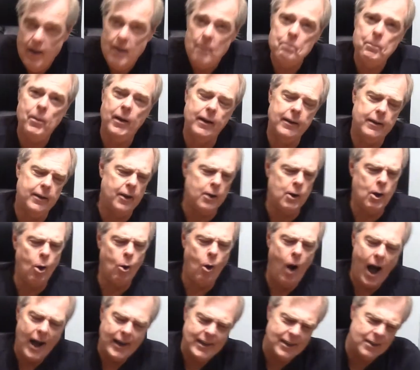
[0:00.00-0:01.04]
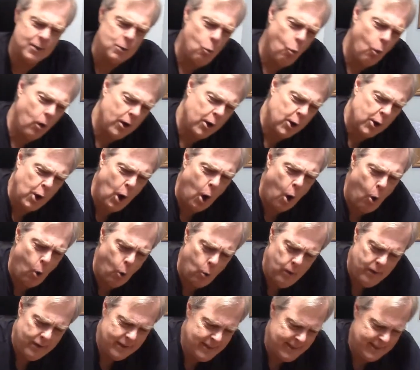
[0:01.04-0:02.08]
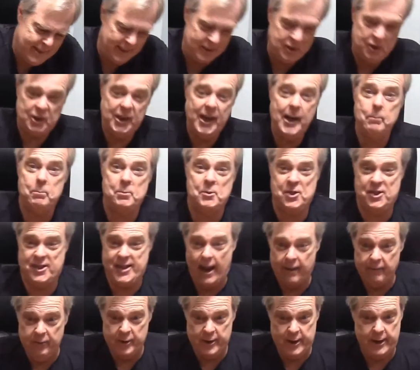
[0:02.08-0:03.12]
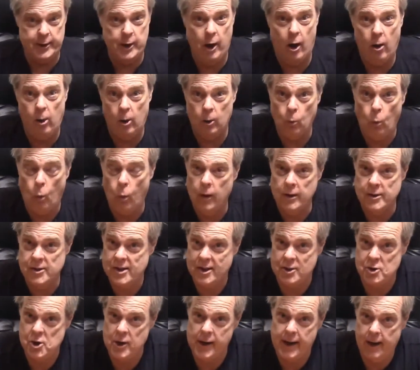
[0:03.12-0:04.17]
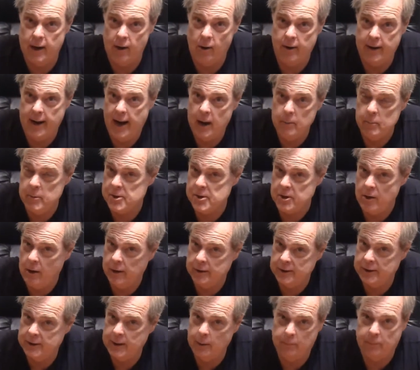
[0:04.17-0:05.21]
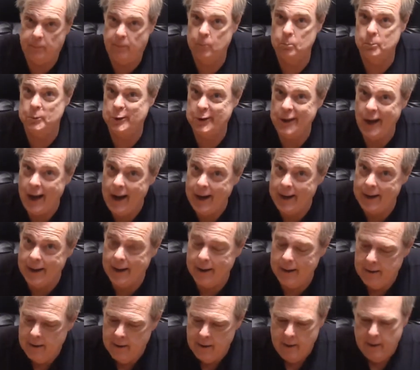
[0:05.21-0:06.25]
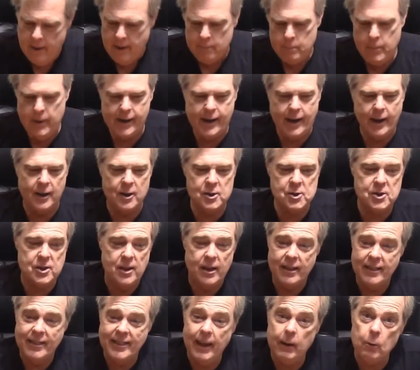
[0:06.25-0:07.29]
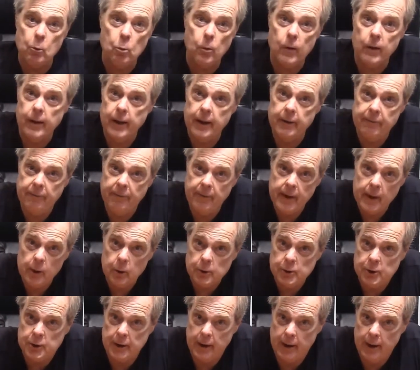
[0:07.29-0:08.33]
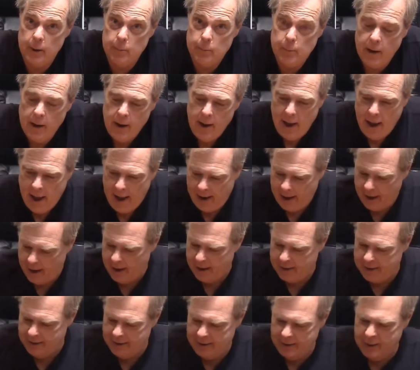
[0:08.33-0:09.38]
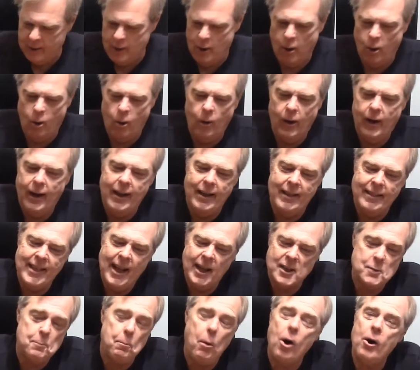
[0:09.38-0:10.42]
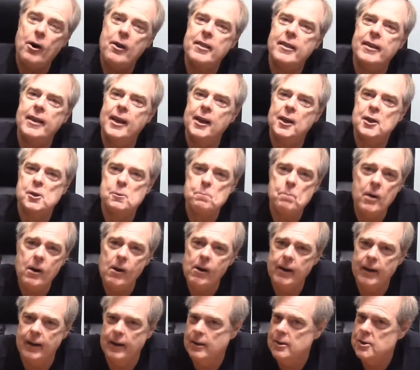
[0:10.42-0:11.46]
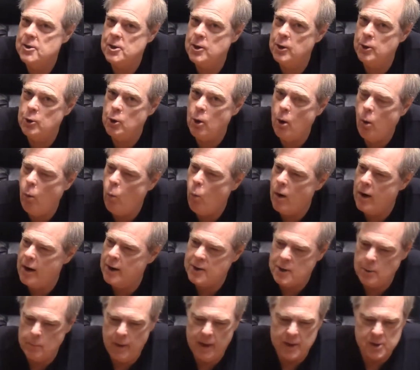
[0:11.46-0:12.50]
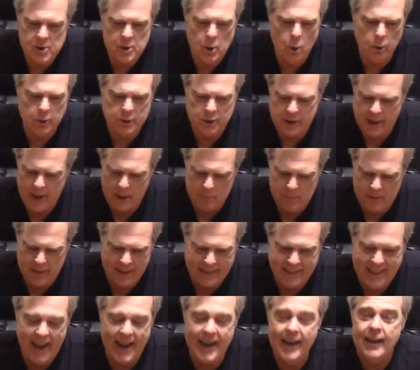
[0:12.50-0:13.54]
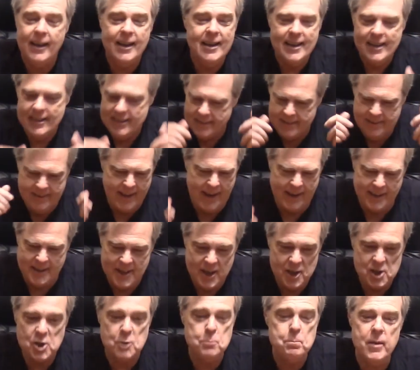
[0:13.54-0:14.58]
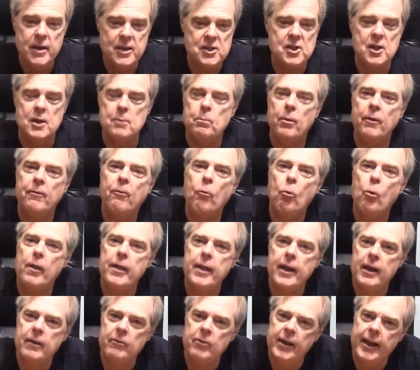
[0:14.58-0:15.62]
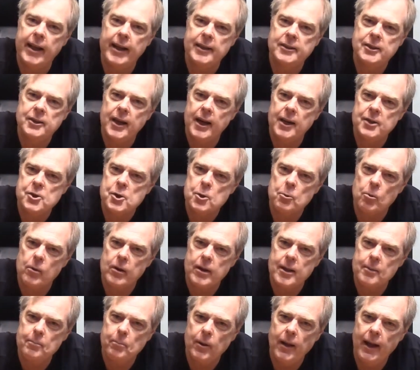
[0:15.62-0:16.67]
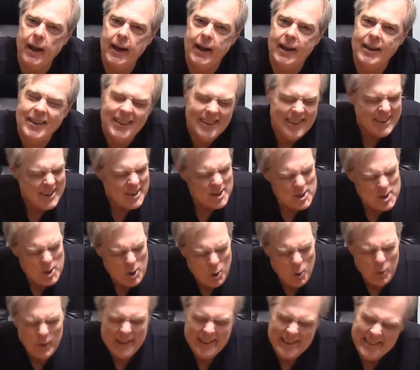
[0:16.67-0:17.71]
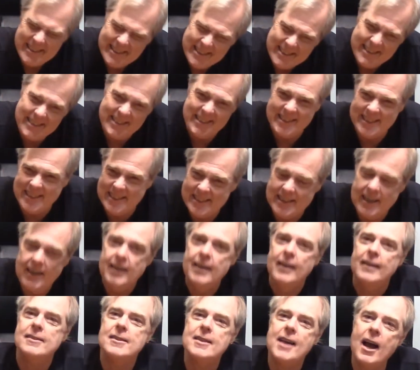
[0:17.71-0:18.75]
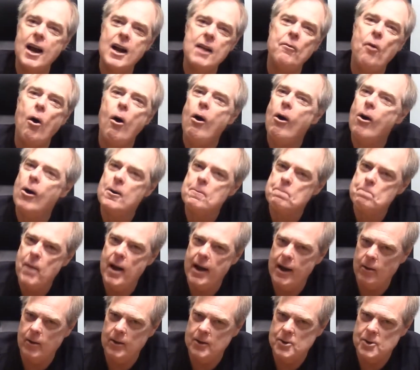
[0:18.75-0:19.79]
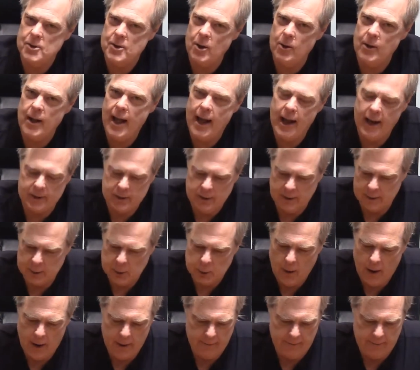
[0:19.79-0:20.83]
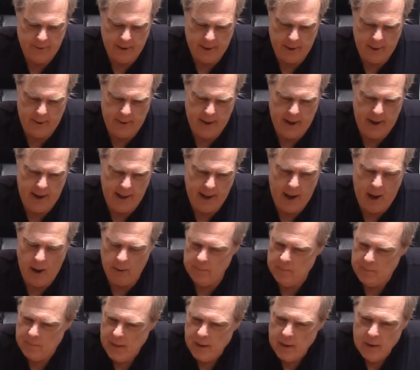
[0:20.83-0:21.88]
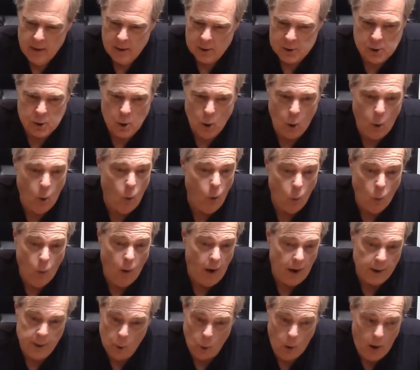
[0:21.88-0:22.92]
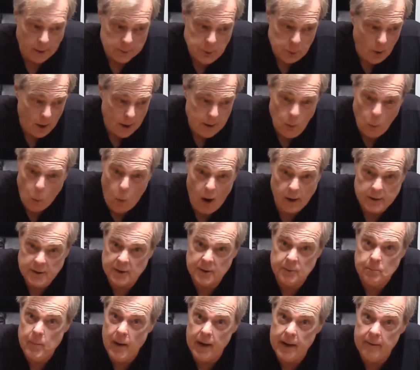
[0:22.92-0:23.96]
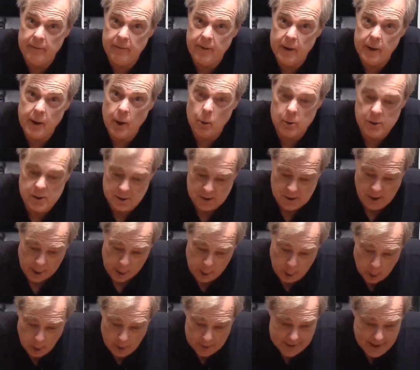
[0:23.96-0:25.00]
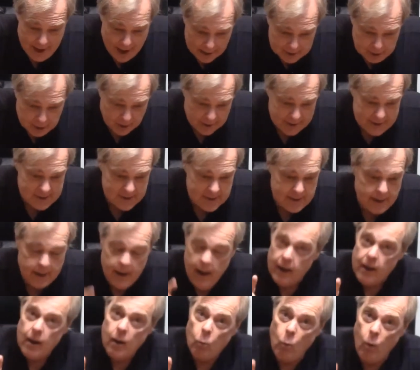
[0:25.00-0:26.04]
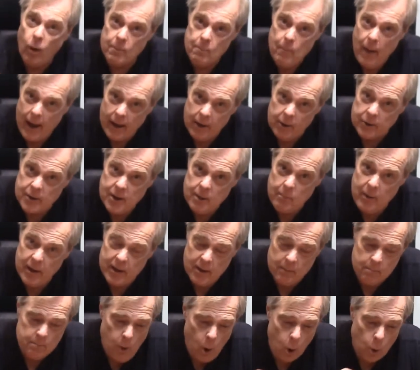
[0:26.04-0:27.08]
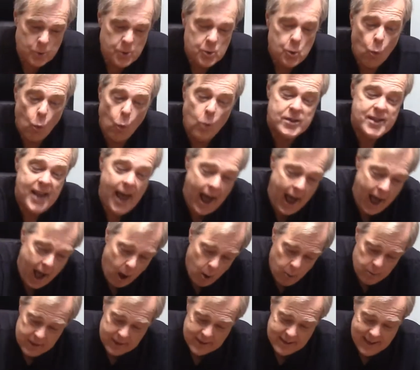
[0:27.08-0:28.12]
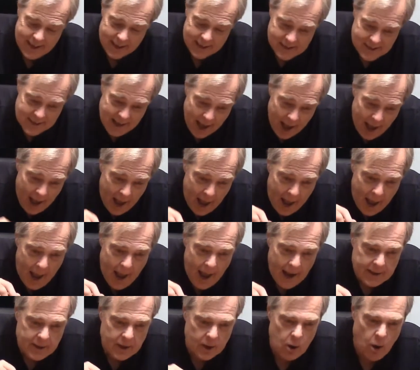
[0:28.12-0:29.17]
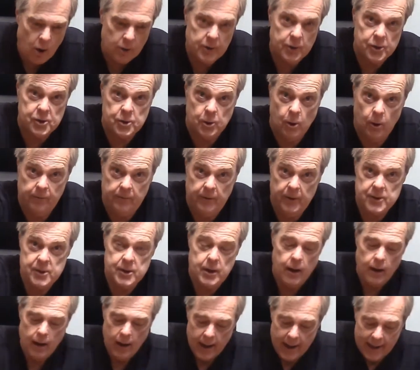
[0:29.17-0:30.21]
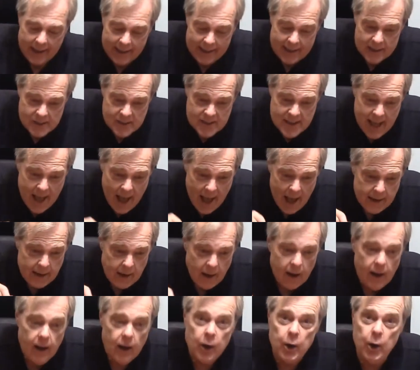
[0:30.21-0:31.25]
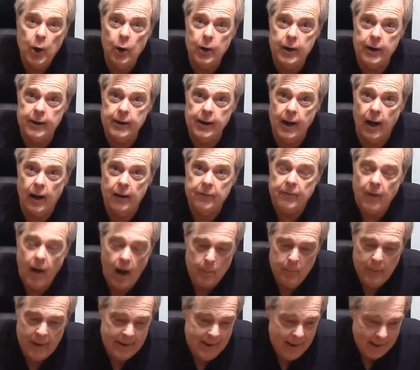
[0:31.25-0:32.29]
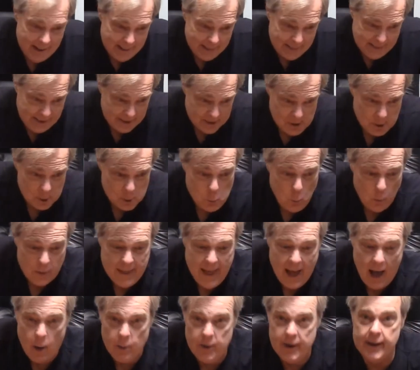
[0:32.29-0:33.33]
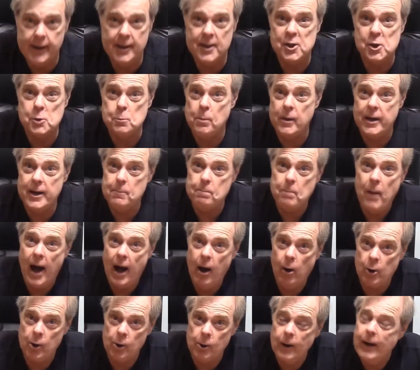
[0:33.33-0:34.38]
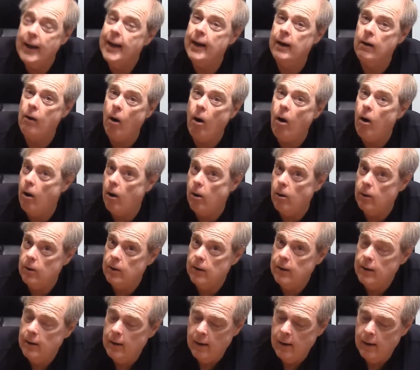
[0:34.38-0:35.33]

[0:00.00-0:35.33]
But, you know, I didn't want to go the cheap $70 ones that you get on Amazon shipped from China, because they really feel cheap. And, you know, that's part of the experience. You don't want it to be so cheap that they dismiss it before they even get a chance to really play it. So it's kind of a hard balance there to actually try to figure that out. So, you know, I tried to watch as many videos as I could and actually see what mattered to me the most was how the disc acted on the surface. Is that good enough? I mean, this is without any speed powder at all.